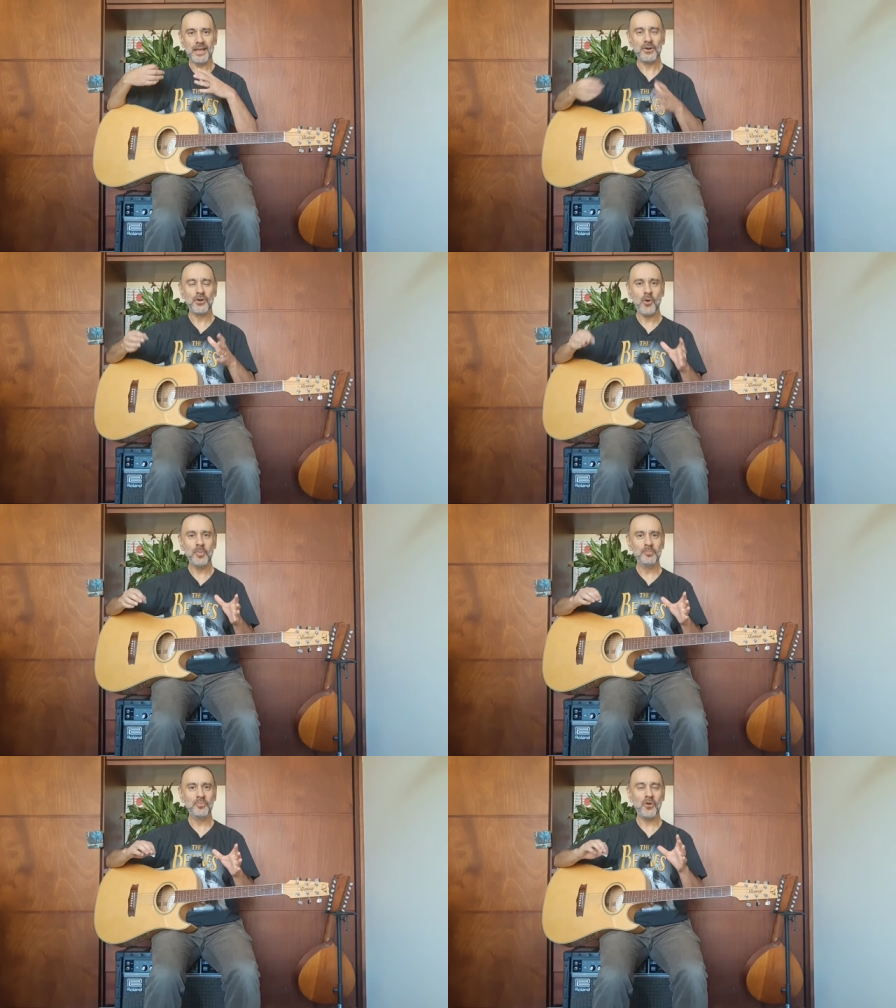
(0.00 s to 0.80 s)
Now, a
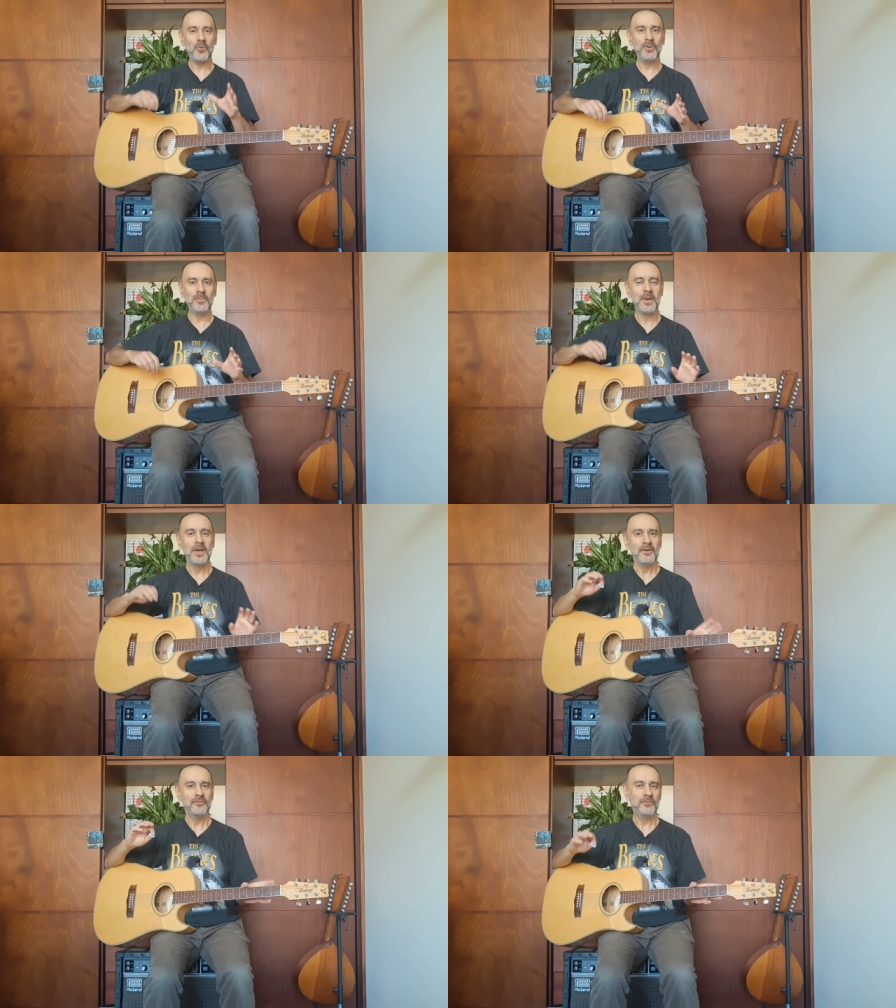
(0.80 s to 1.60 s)
common problem
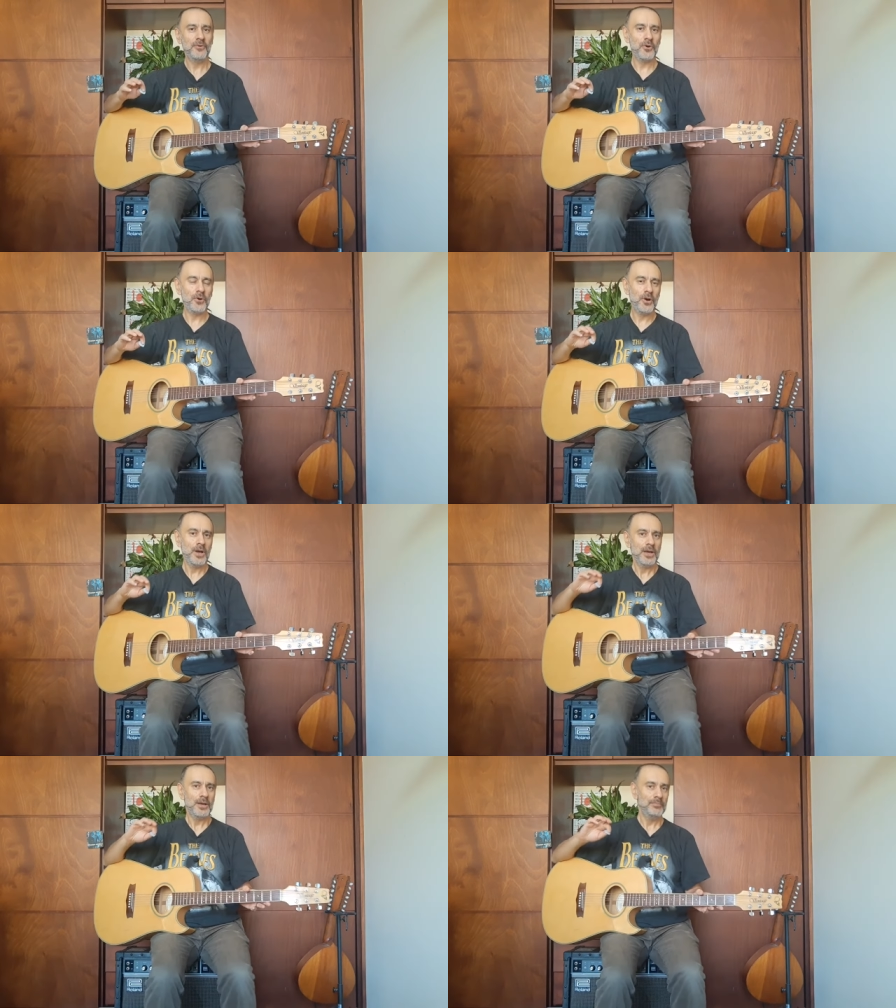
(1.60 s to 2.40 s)
for
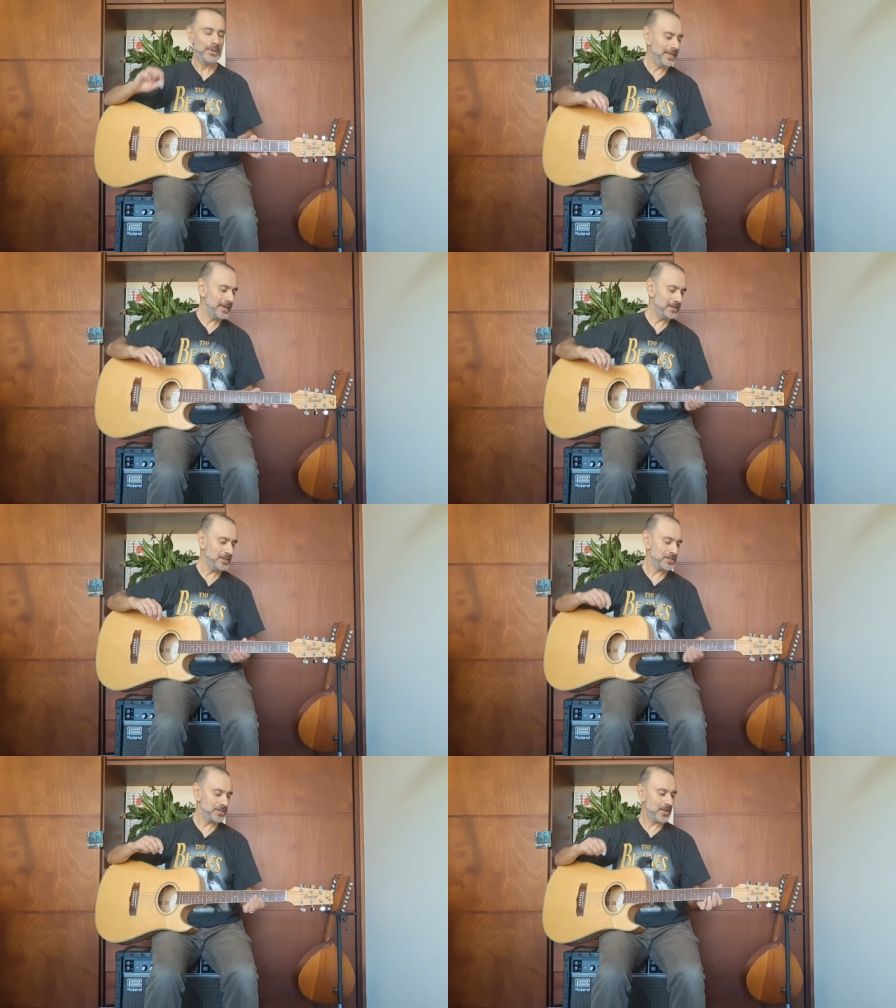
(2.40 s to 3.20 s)

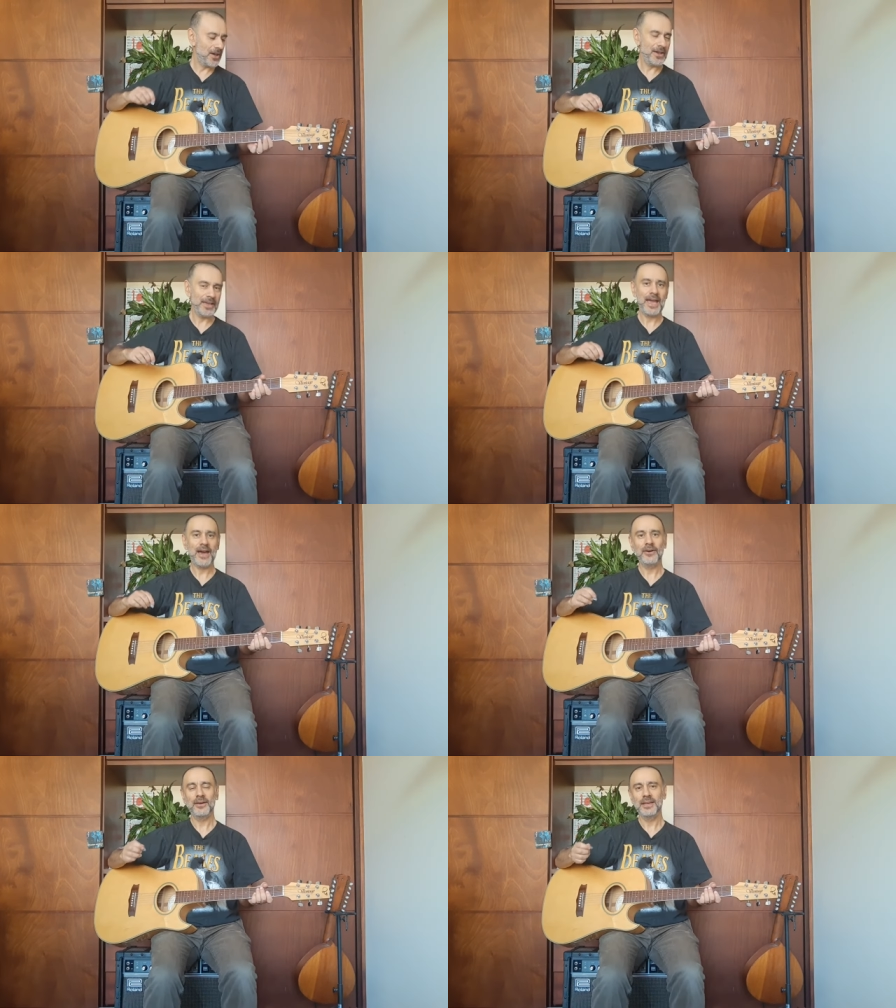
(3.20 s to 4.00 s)
beginners starting
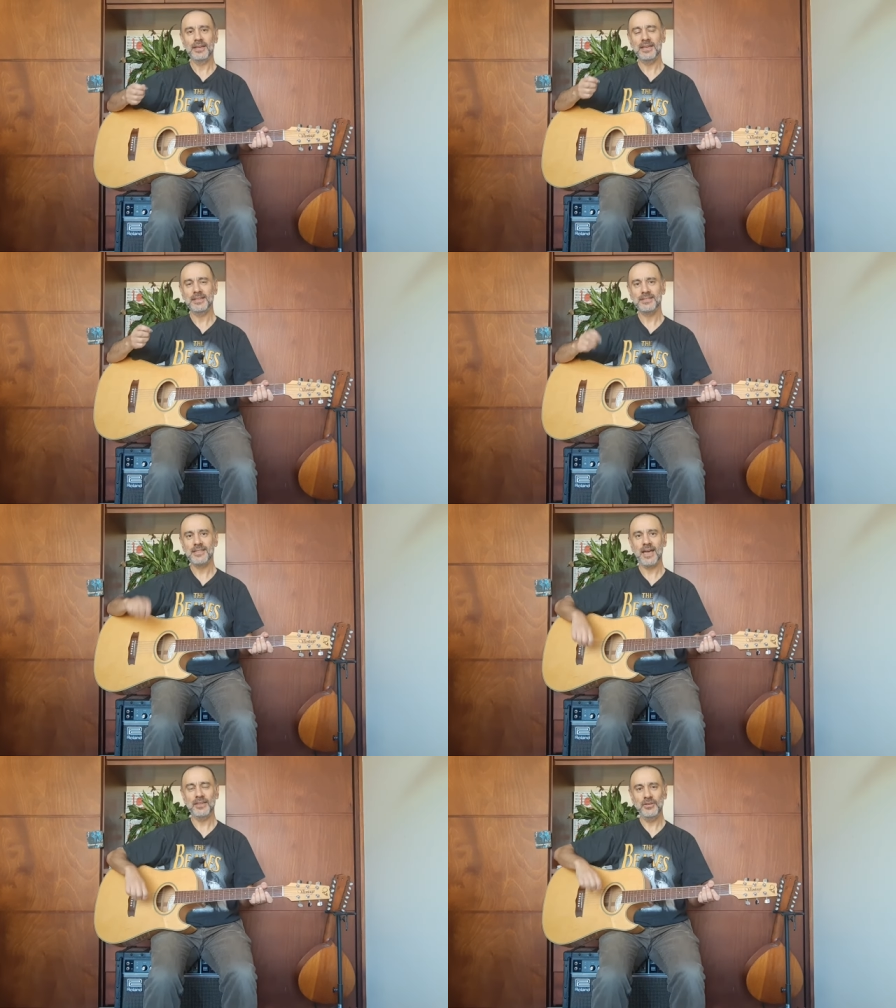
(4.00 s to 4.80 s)
out is
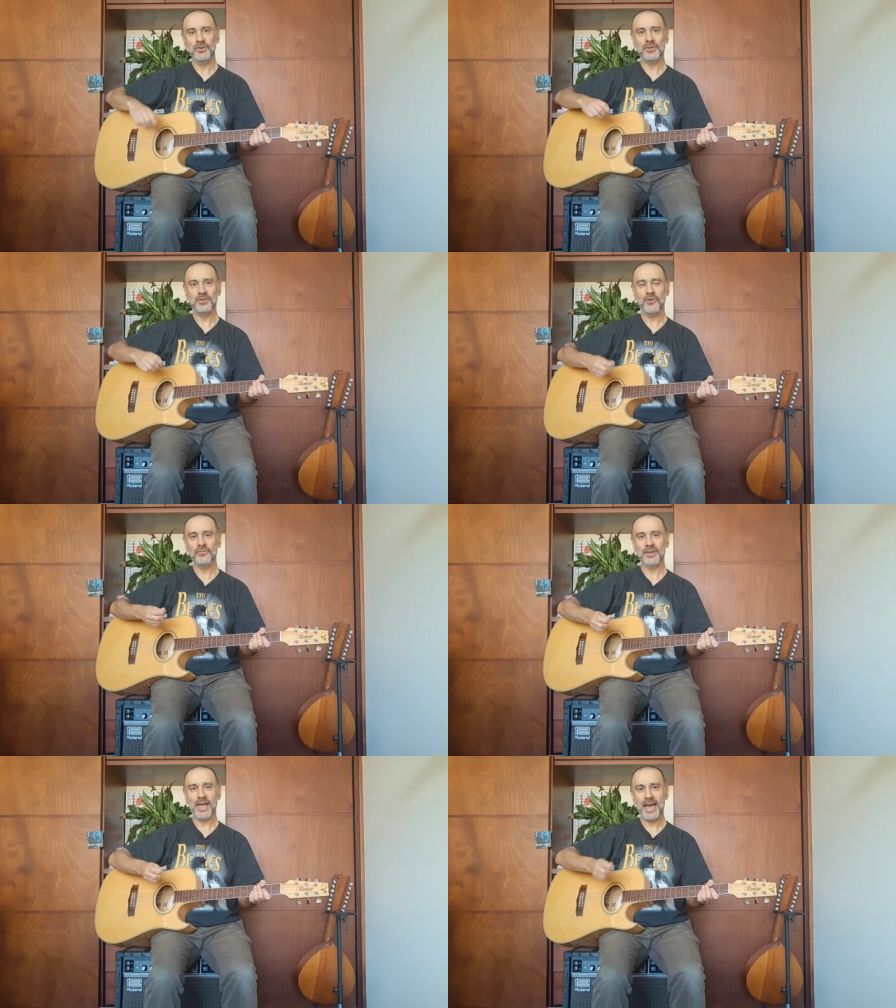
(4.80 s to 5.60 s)
that you can
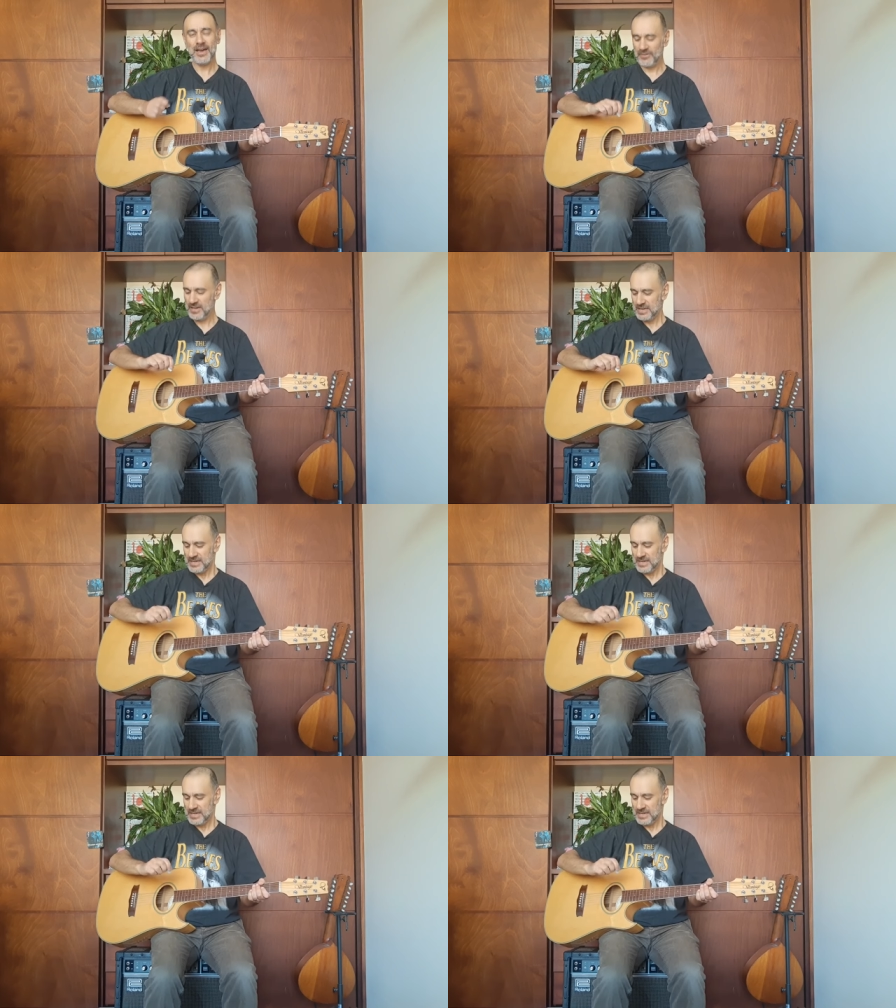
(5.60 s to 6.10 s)
often have